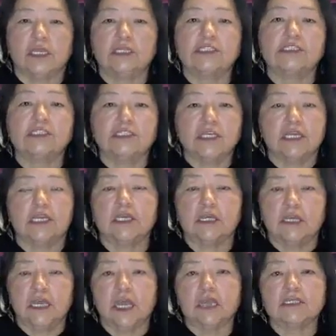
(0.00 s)

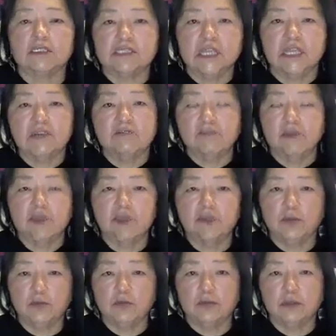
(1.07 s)
Instead, as Native
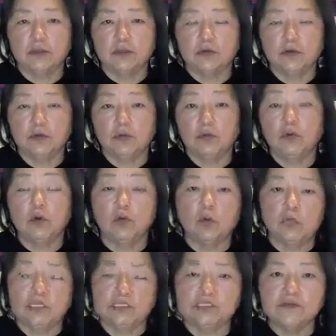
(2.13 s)
people, when
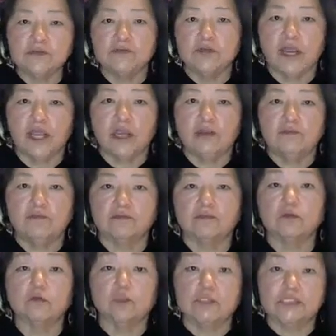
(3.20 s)
we survive,
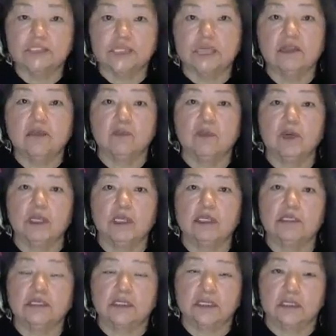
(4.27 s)
we celebrate.
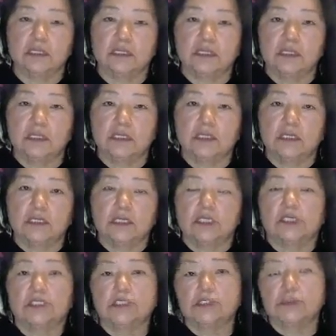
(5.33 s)

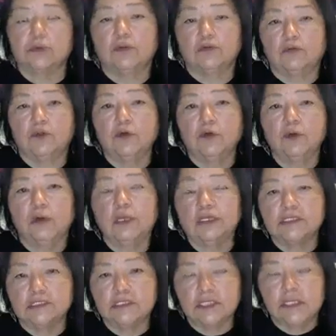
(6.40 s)
So if you are
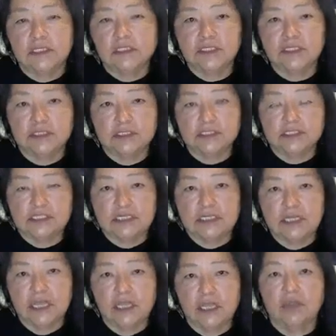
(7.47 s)
listening to this
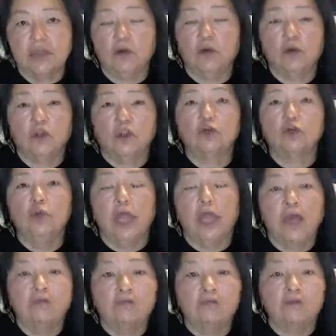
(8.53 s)
today, or you
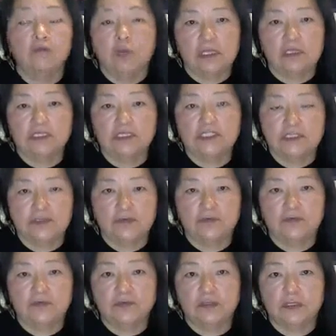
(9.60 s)
have a
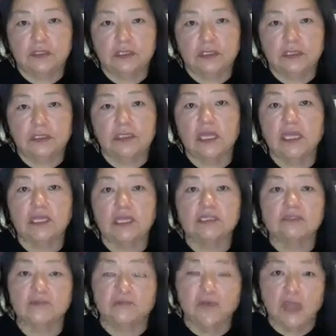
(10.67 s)
relative that
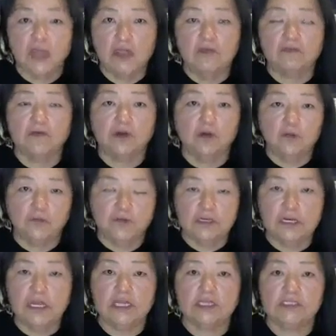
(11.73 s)
has survived
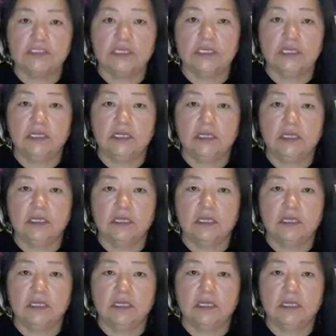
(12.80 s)
COVID-19,